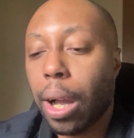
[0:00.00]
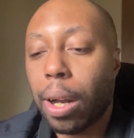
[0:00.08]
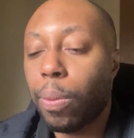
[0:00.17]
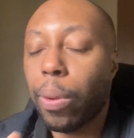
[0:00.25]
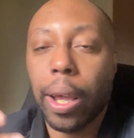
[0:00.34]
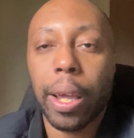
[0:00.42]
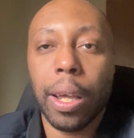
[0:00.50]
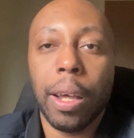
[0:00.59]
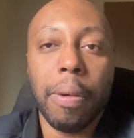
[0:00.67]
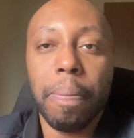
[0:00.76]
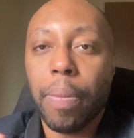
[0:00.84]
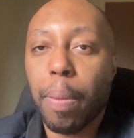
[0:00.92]
kind of way
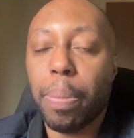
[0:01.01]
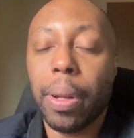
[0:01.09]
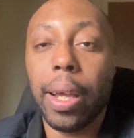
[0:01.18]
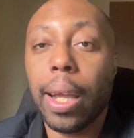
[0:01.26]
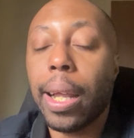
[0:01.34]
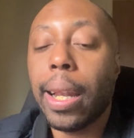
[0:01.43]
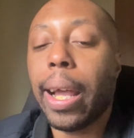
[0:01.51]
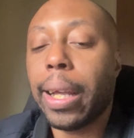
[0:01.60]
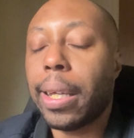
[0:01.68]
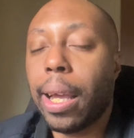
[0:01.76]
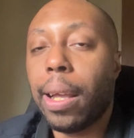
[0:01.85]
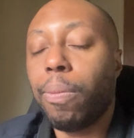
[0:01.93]
playing that
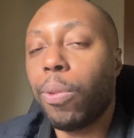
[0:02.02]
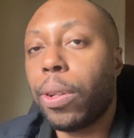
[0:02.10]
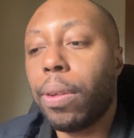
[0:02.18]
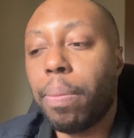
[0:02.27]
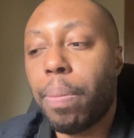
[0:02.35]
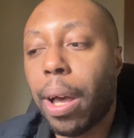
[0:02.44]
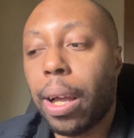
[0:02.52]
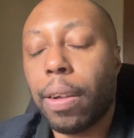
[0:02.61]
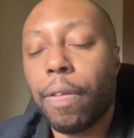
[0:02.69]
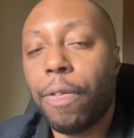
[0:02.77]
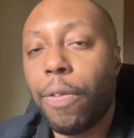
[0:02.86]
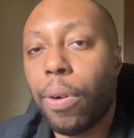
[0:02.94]
game with them back
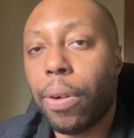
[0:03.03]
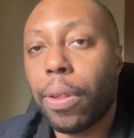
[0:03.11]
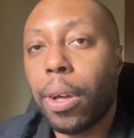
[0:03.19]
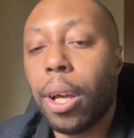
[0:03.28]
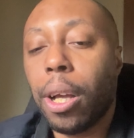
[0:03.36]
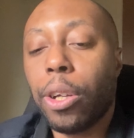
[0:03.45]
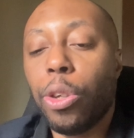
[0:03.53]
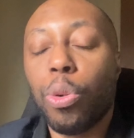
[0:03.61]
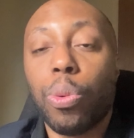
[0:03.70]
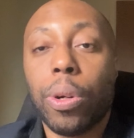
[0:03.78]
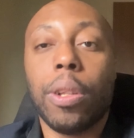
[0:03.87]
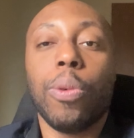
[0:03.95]
and forth you
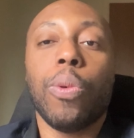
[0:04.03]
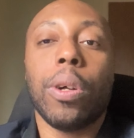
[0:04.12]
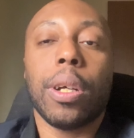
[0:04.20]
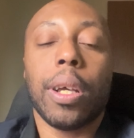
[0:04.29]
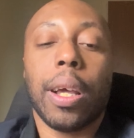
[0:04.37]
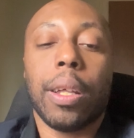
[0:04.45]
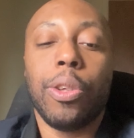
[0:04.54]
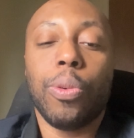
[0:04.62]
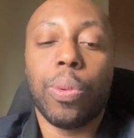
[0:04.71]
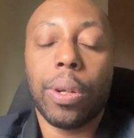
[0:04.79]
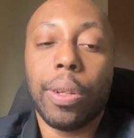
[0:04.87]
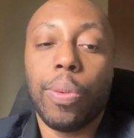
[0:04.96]
really want to you
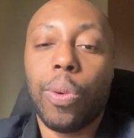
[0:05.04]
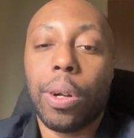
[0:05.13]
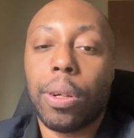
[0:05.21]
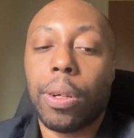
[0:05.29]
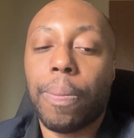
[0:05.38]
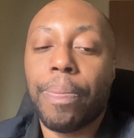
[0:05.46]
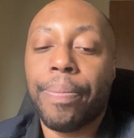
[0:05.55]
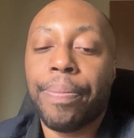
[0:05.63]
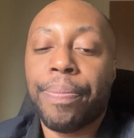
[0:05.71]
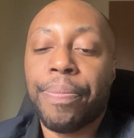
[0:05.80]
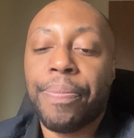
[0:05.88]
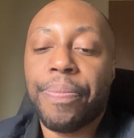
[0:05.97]
really want to
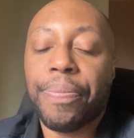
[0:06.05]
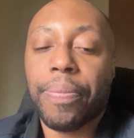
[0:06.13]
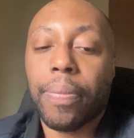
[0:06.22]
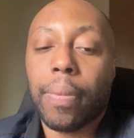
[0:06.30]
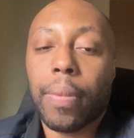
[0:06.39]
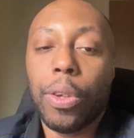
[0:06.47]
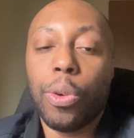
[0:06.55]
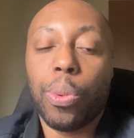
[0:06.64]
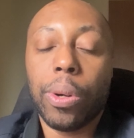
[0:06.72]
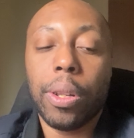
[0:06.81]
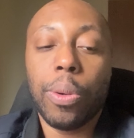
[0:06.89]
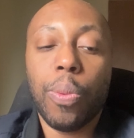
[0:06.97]
you
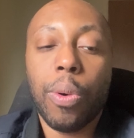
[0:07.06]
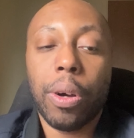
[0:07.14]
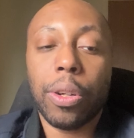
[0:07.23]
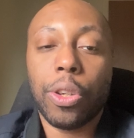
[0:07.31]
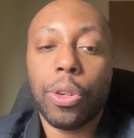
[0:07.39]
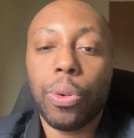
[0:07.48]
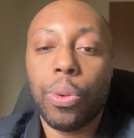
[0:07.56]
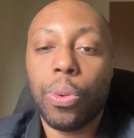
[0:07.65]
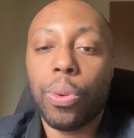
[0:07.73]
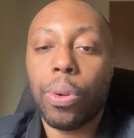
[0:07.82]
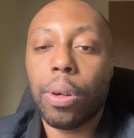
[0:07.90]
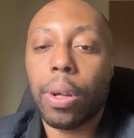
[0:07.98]
really want
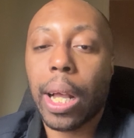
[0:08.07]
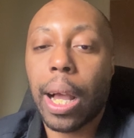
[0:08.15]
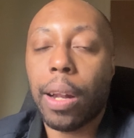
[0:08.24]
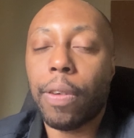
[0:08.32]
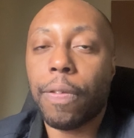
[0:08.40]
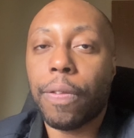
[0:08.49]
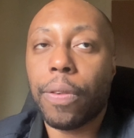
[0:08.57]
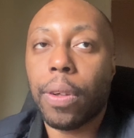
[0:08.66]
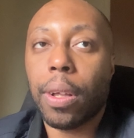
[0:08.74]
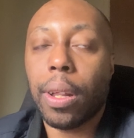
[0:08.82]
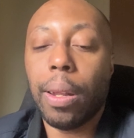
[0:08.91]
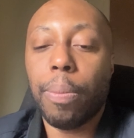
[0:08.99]
to kind of
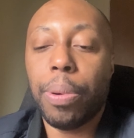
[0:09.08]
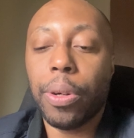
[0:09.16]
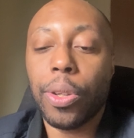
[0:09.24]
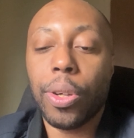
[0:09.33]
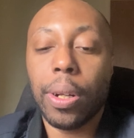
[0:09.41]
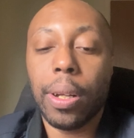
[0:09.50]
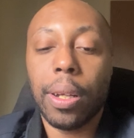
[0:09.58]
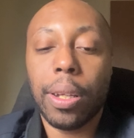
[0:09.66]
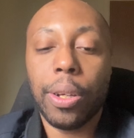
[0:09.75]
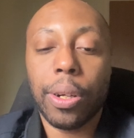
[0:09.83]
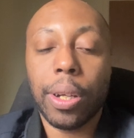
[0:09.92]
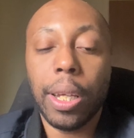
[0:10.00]
put your
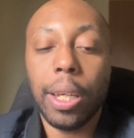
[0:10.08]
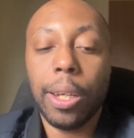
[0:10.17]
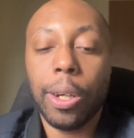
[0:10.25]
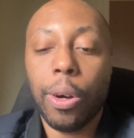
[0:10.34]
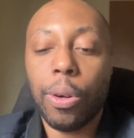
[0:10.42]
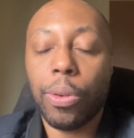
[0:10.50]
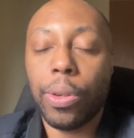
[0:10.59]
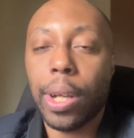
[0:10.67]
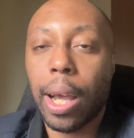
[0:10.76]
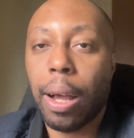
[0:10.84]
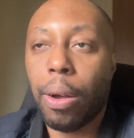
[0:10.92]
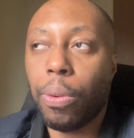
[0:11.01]
your ego
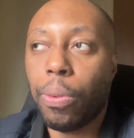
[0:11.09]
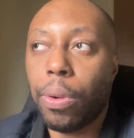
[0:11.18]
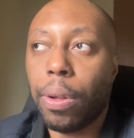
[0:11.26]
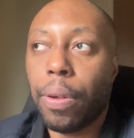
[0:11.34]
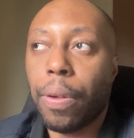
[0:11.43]
down